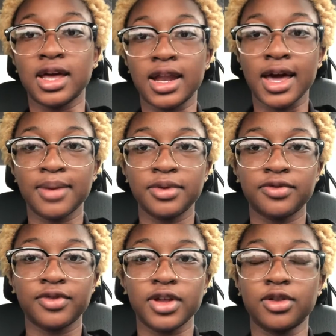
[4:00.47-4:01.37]
that
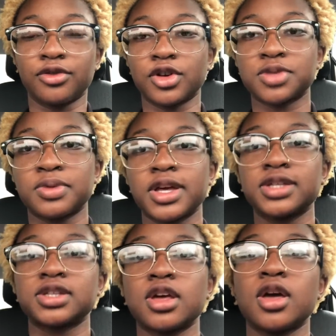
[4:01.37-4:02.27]
habit in the first
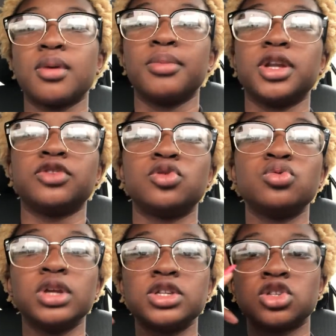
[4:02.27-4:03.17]
place. But if
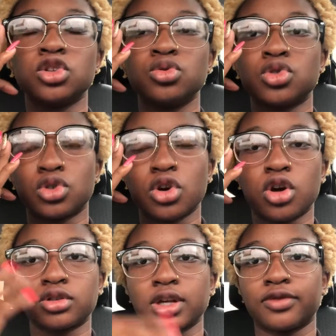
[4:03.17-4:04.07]
you need to use your
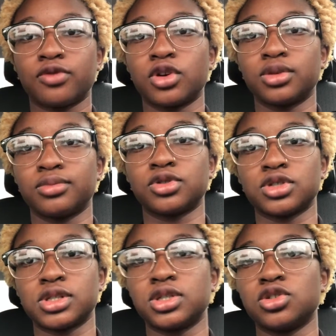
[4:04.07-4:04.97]
card like for an
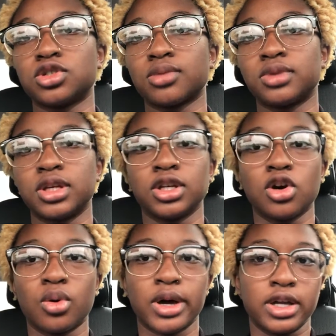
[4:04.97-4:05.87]
emergency or something,
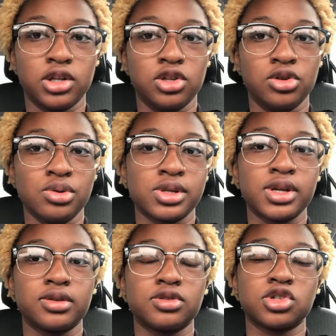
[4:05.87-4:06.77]
go ahead and use
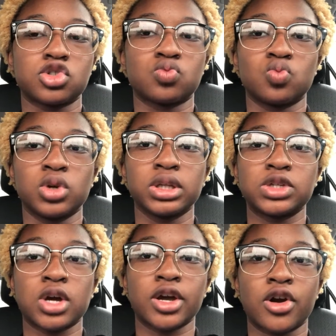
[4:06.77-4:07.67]
it. Just
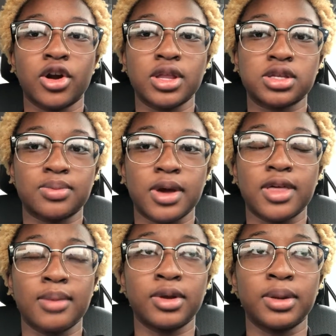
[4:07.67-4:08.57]
really try your hardest to
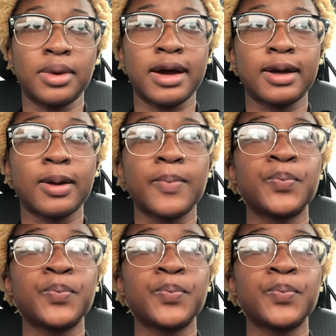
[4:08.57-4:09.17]
pay that money back